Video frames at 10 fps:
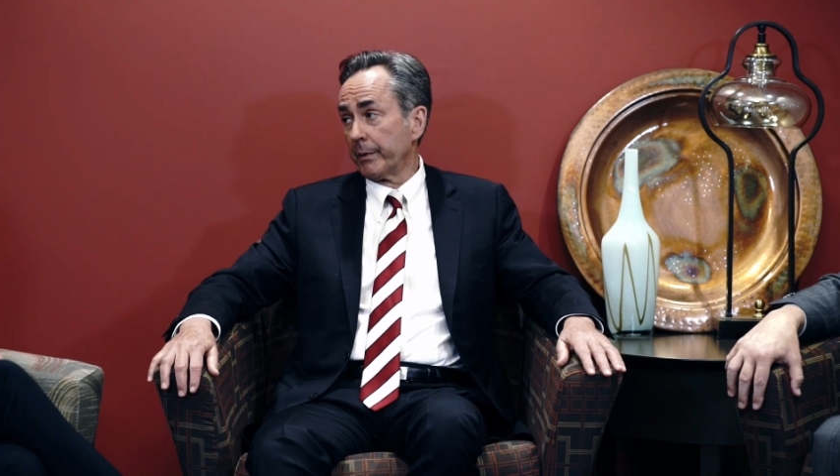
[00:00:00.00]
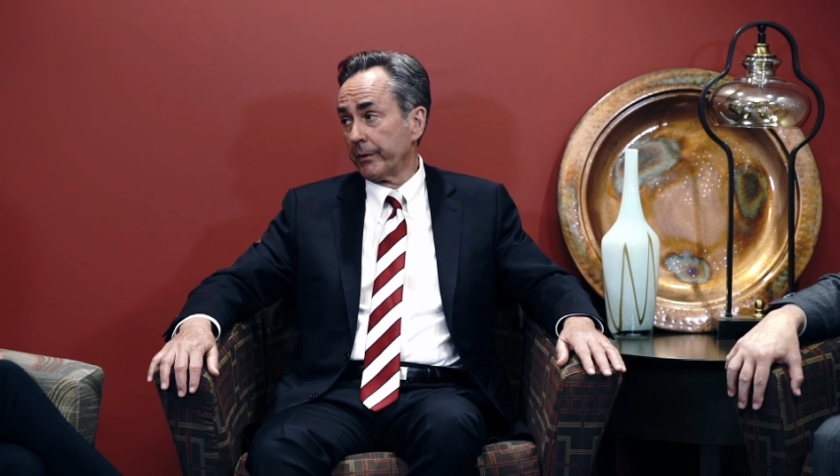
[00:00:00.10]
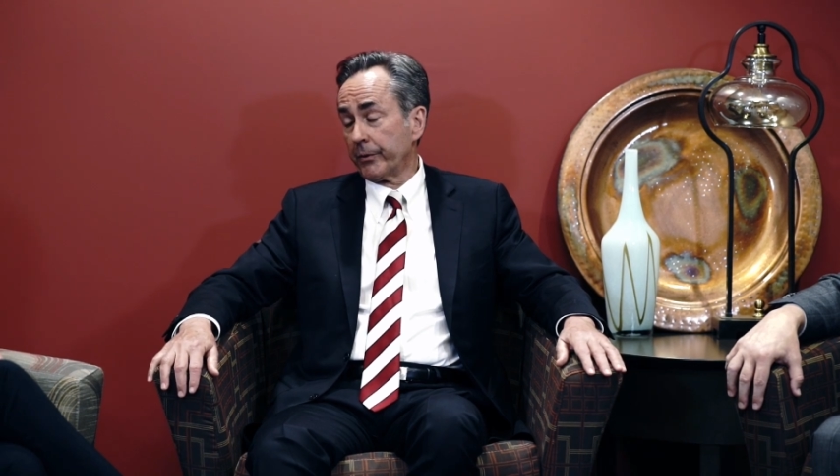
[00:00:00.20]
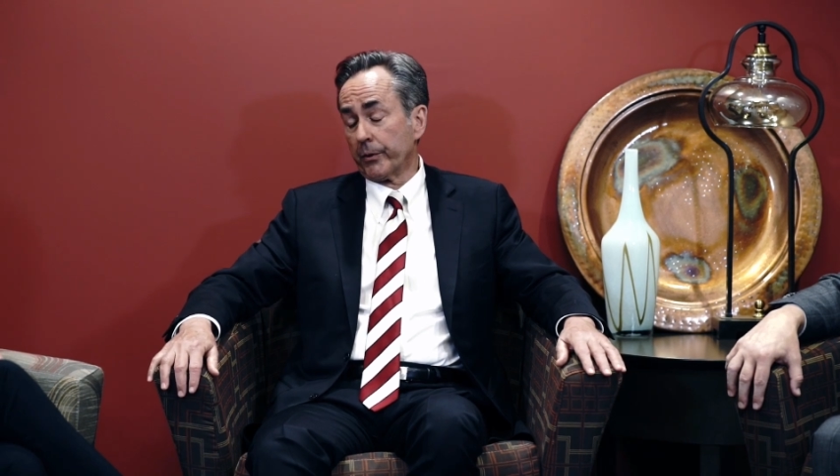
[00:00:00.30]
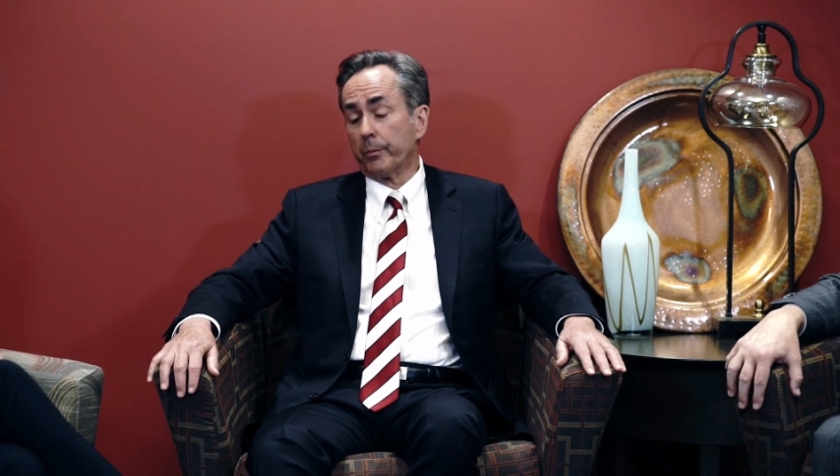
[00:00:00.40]

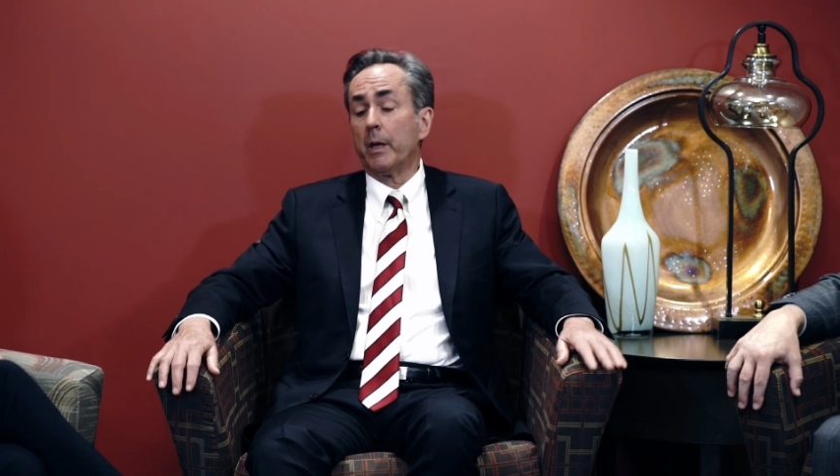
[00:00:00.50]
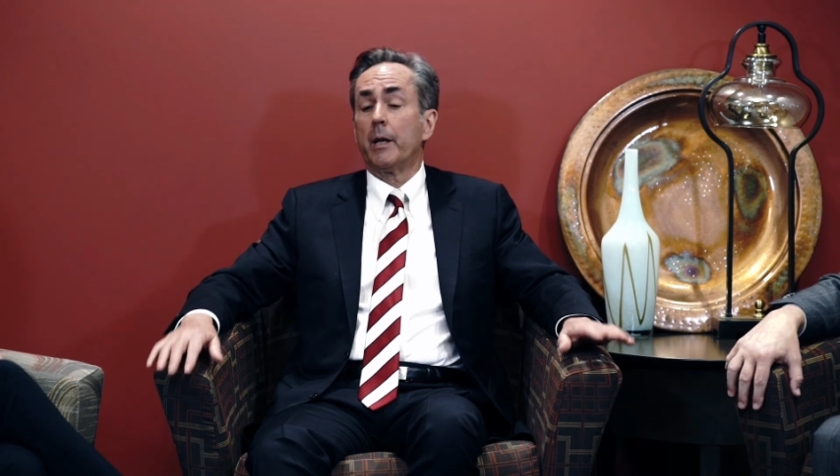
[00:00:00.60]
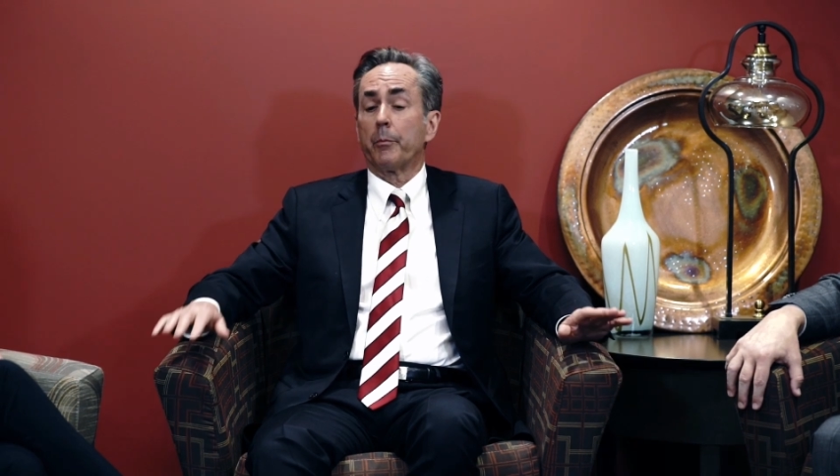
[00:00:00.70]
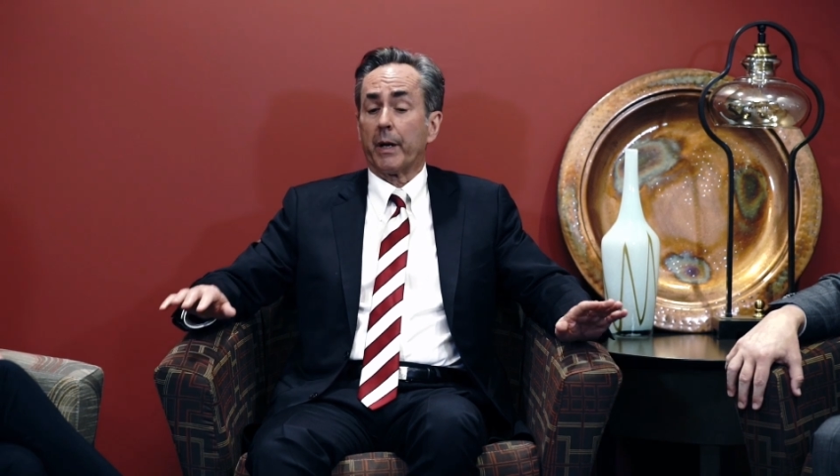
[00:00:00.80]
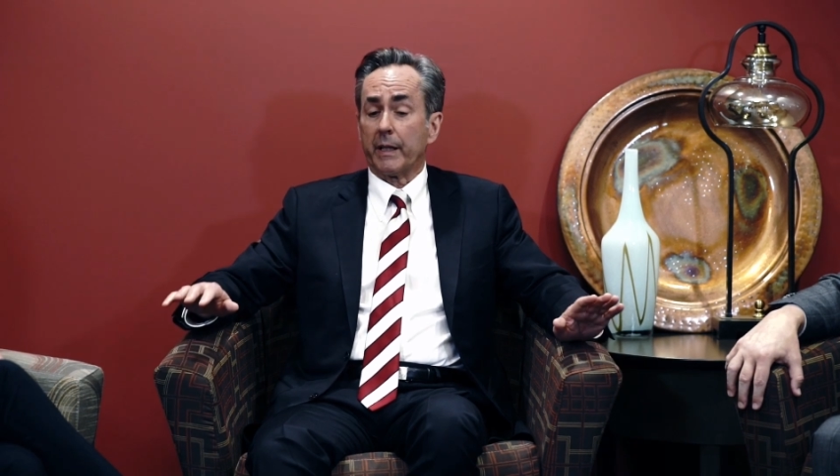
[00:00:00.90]
into,
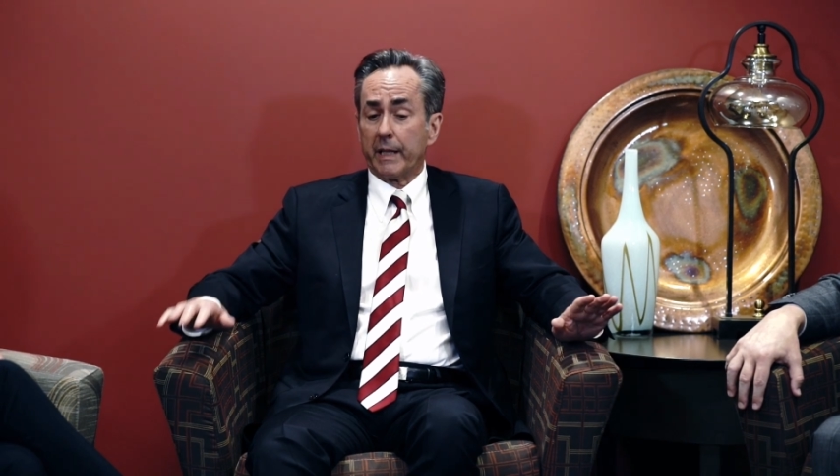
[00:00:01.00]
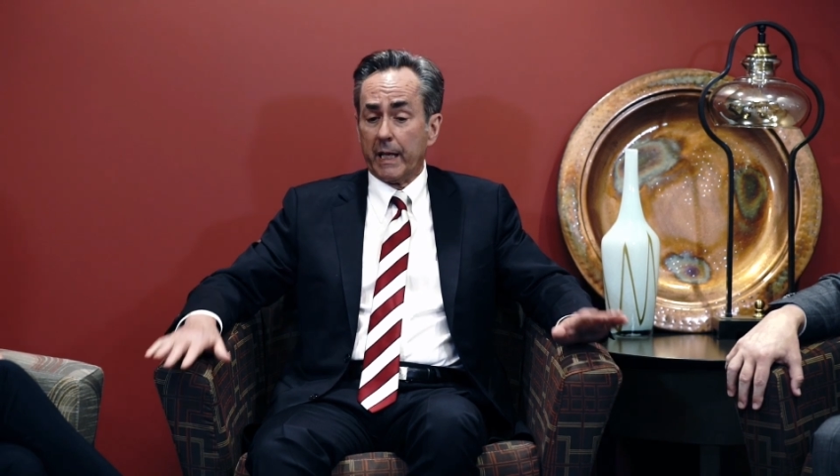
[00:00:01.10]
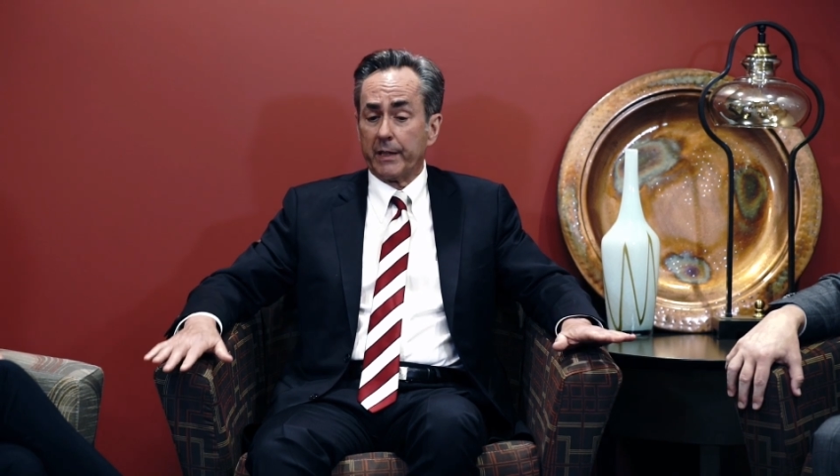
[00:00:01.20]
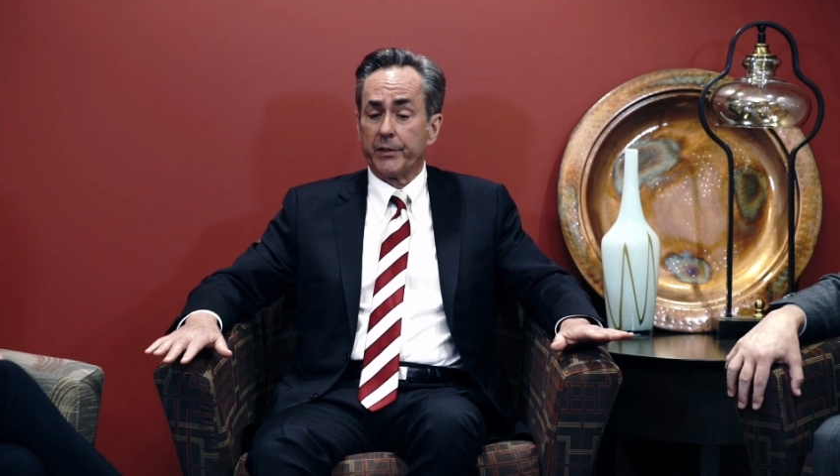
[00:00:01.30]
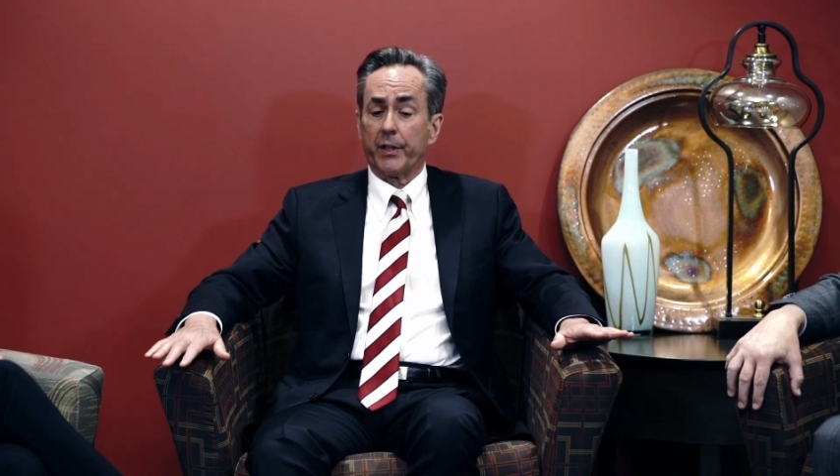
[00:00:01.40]
but I
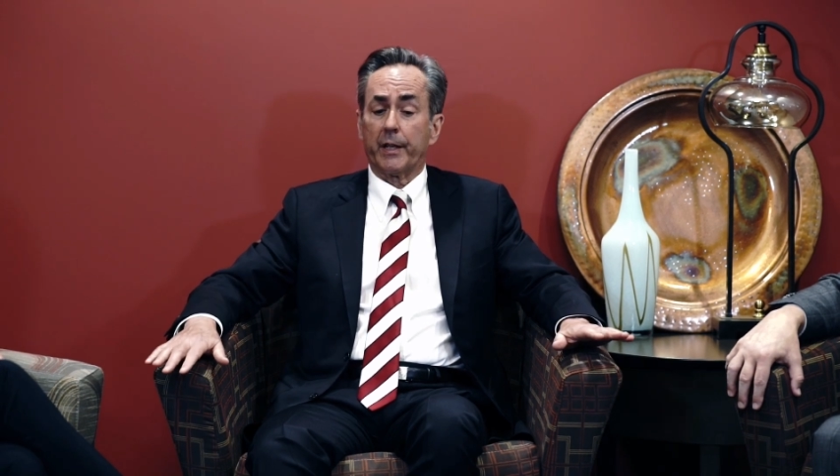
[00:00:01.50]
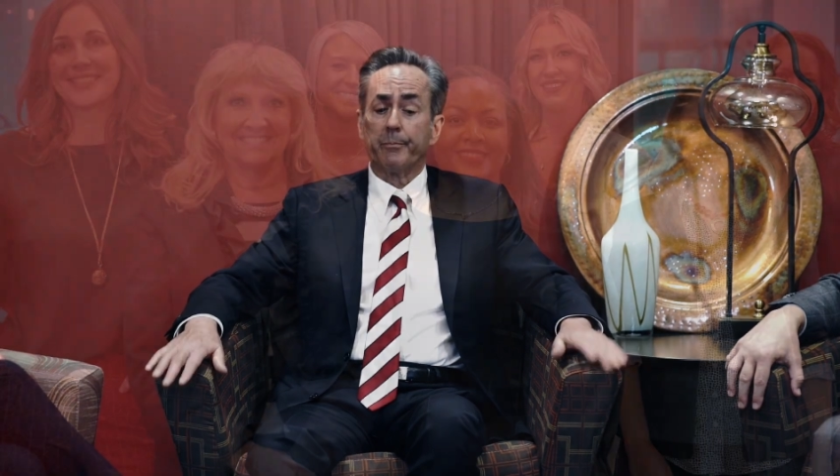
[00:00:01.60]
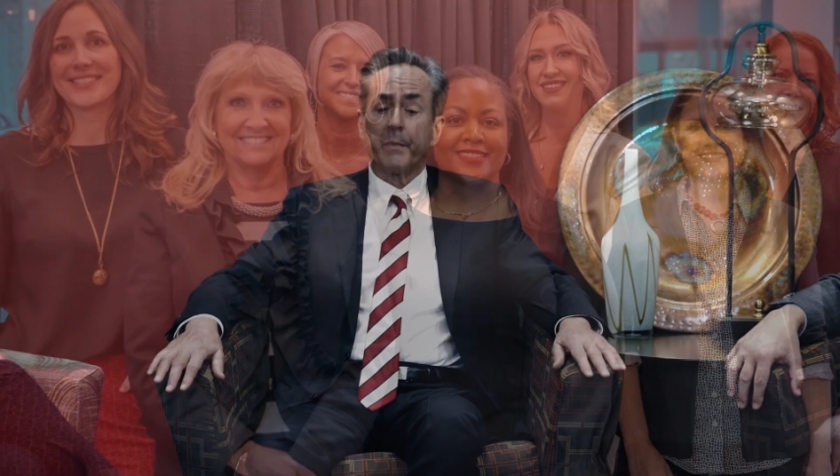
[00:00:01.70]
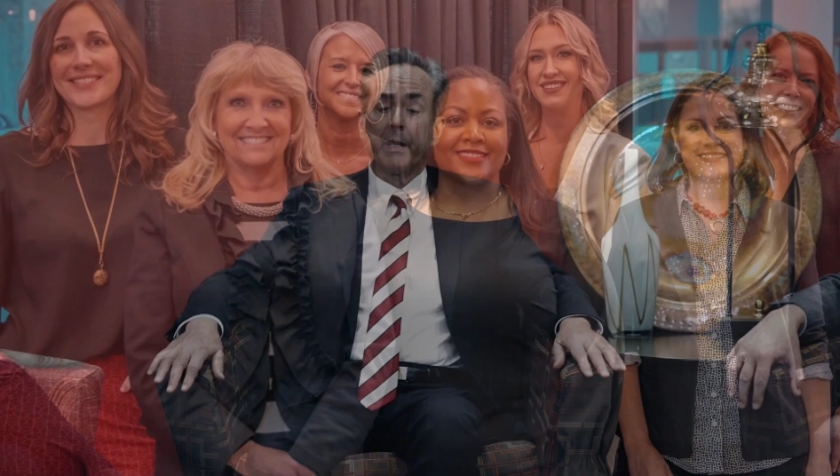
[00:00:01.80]
can say